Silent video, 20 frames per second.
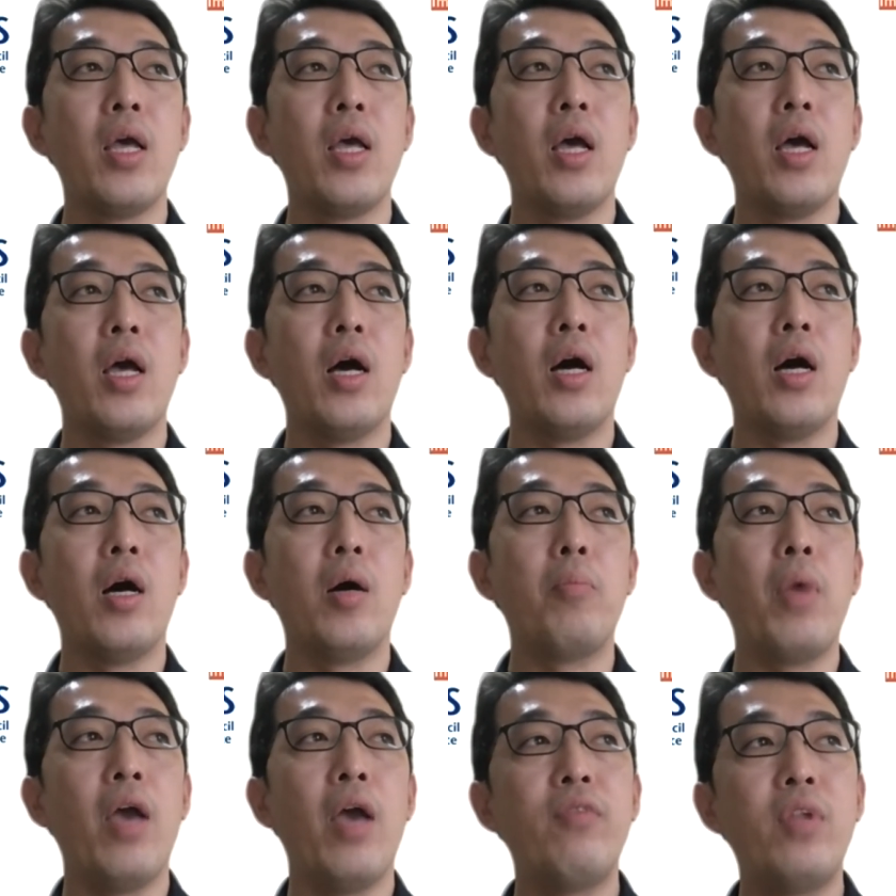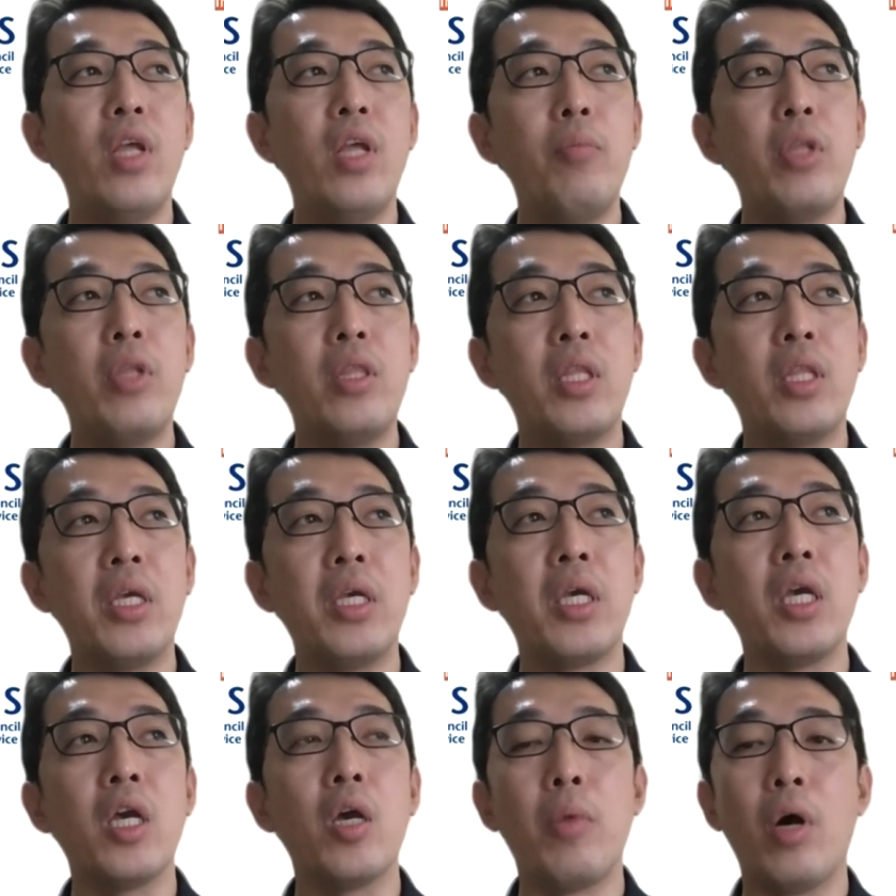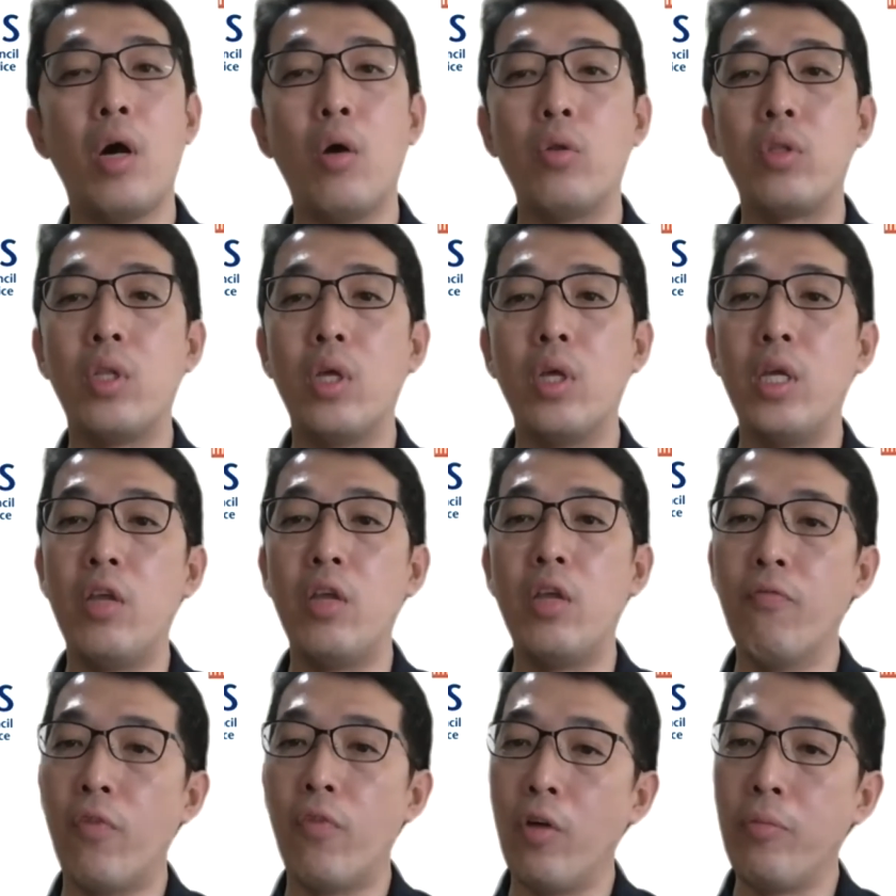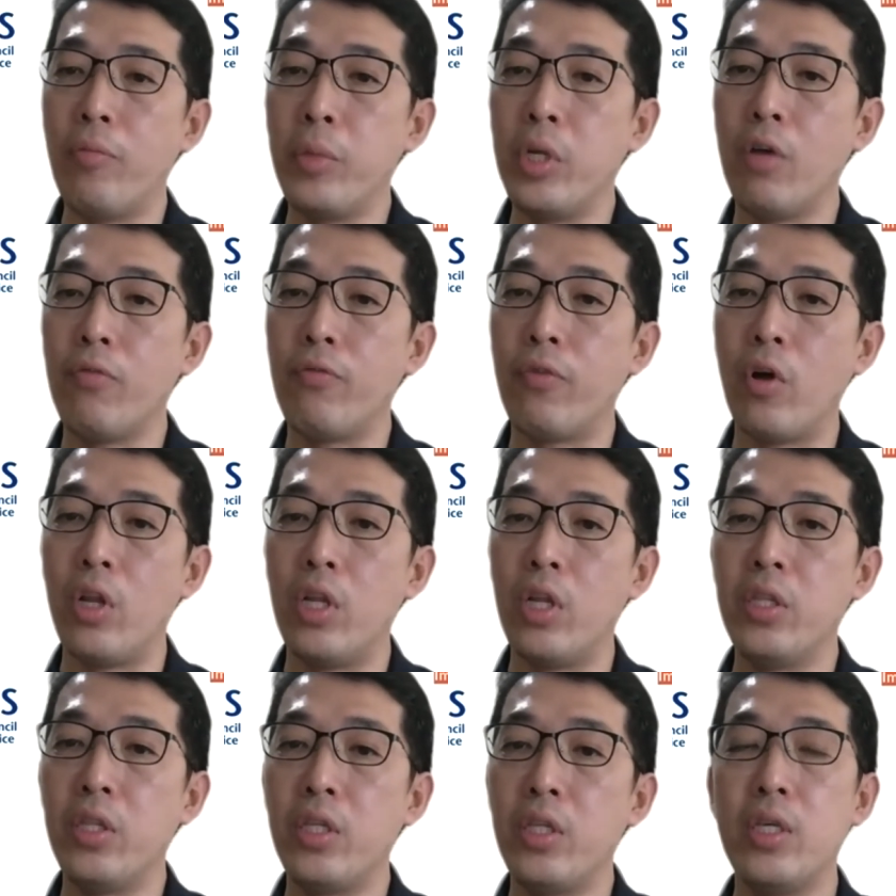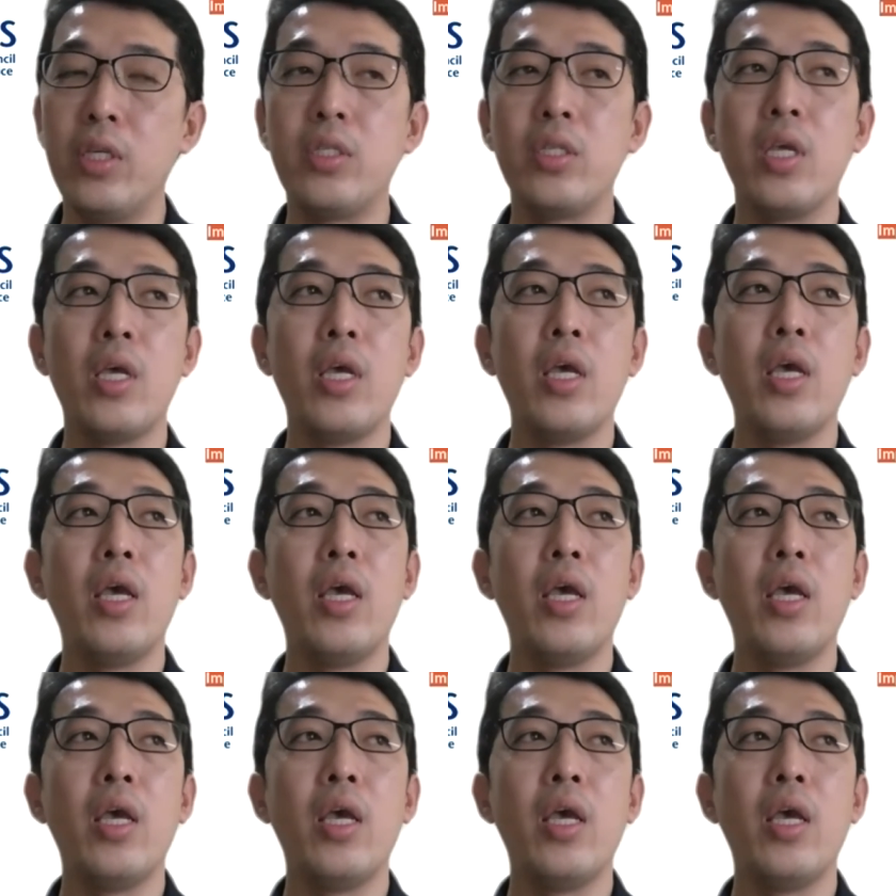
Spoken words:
Have they been thinking about the involvement of volunteers?